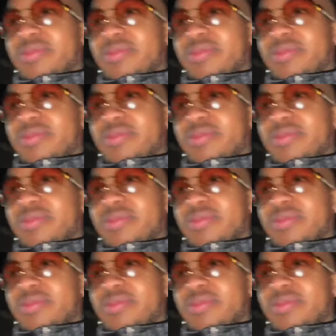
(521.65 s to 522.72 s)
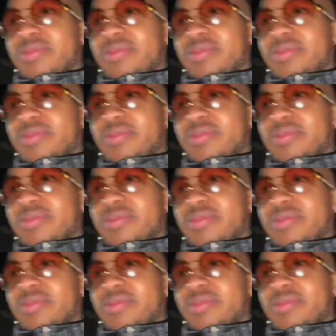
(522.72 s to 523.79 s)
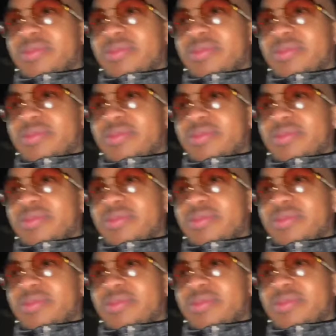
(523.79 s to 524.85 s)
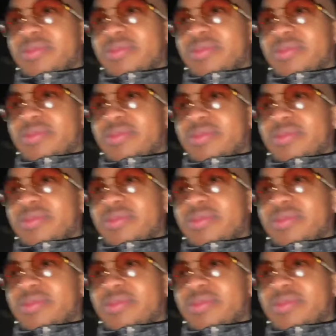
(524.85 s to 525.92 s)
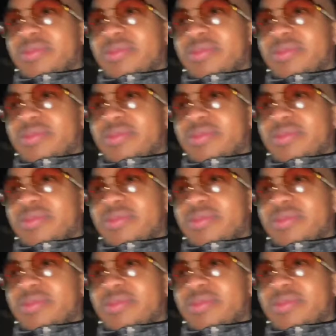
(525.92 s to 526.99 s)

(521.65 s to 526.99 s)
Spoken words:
[no speech]